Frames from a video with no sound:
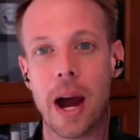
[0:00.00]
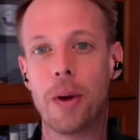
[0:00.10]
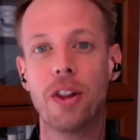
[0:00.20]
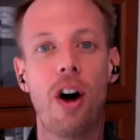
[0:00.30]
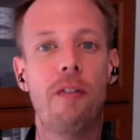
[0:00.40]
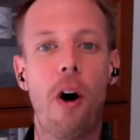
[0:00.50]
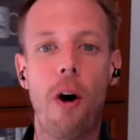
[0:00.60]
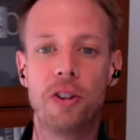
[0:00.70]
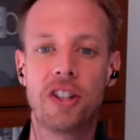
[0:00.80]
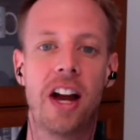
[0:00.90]
Now, we love
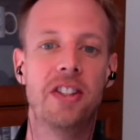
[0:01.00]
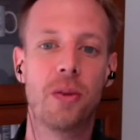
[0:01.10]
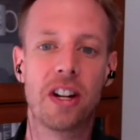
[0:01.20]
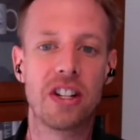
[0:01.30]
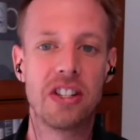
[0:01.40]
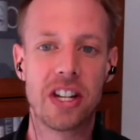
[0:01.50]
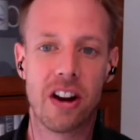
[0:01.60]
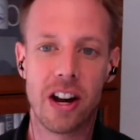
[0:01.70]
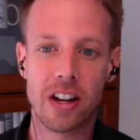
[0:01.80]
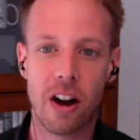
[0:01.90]
all science questions
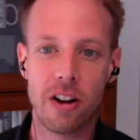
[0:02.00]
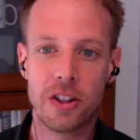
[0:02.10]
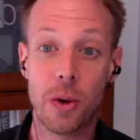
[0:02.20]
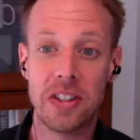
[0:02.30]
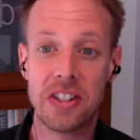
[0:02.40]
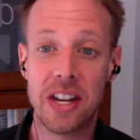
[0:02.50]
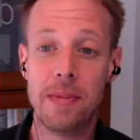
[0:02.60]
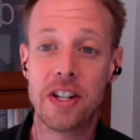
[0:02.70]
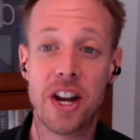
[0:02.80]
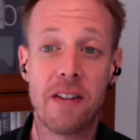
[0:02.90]
here at NCAR, so as
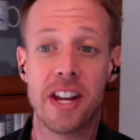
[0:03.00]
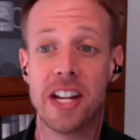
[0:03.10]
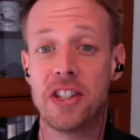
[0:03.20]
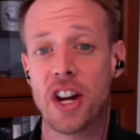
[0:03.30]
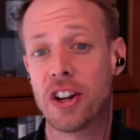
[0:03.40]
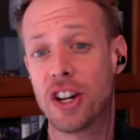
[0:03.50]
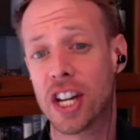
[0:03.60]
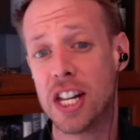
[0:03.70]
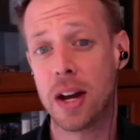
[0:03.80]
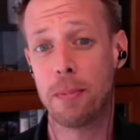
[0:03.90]
Tim and Chef Nancy are
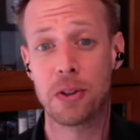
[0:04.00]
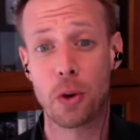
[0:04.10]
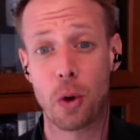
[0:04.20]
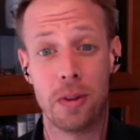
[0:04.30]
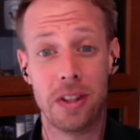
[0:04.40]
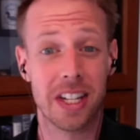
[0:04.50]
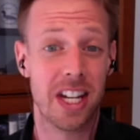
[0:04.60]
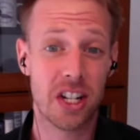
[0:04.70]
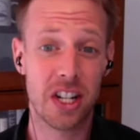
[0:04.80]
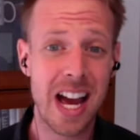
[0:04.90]
cooking up a storm in the
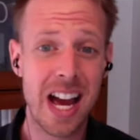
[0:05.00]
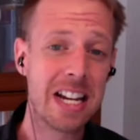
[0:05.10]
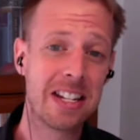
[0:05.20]
kitchen,